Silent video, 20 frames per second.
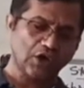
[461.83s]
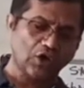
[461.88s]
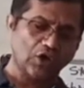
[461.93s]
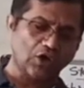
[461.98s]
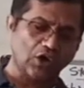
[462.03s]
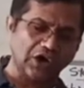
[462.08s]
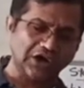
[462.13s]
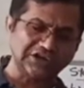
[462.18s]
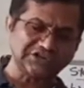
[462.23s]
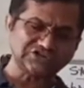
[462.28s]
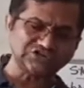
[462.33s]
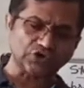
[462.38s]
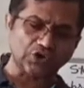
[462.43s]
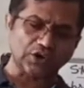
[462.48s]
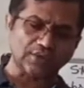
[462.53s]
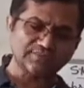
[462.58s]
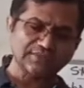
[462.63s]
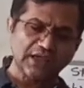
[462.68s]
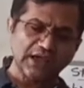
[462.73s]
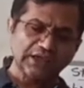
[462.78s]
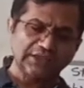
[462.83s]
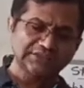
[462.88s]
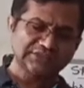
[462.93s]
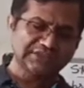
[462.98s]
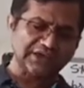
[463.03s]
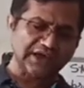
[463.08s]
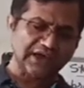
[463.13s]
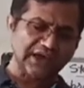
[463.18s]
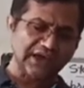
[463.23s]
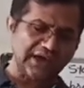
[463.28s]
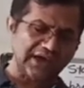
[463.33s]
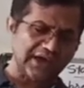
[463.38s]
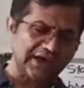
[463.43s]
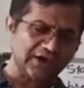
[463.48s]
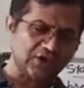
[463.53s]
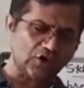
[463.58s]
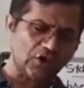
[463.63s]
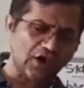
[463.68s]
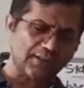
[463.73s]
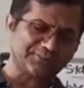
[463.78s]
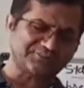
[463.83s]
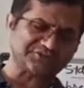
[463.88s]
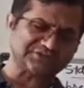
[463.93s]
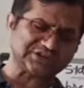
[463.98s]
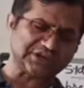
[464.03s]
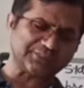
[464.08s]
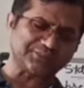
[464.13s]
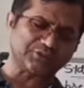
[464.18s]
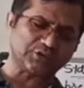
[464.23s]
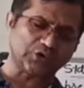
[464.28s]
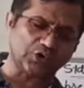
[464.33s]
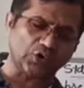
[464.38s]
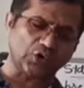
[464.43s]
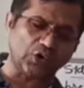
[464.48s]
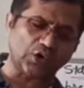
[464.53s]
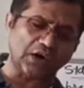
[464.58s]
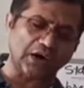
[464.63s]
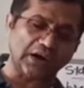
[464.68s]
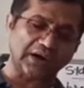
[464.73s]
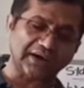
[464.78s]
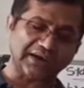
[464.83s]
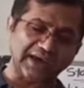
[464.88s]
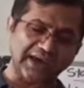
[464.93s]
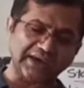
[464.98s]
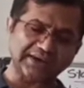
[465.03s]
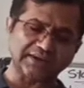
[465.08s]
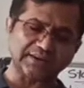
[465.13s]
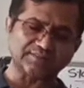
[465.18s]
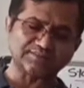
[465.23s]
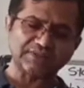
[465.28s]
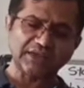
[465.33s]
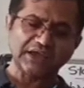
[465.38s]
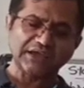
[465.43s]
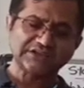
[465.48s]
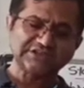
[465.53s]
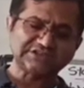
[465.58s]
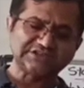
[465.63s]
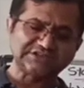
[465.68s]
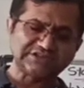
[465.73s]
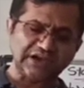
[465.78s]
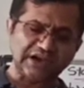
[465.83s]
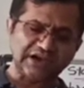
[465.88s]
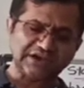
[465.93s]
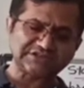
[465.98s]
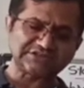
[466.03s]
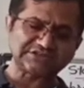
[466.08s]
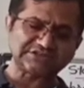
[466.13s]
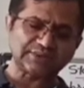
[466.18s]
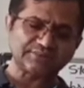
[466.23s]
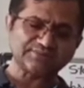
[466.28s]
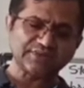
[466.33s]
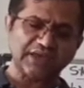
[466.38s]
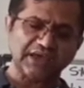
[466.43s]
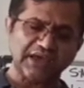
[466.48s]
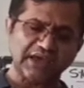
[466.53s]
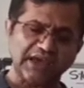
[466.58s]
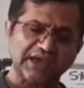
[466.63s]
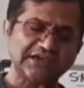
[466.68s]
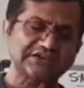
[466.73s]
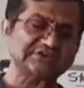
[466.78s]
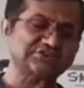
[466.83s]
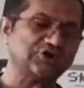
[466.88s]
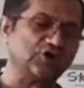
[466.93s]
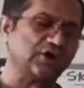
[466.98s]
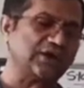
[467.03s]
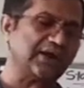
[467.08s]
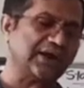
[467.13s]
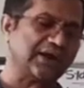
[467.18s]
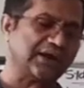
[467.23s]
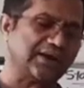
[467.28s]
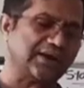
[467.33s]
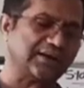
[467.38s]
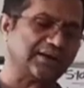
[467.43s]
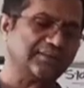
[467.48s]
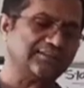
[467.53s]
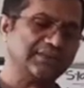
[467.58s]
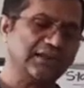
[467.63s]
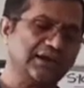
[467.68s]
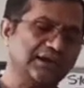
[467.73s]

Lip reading: Also, the hair of sheep grow again just as your hair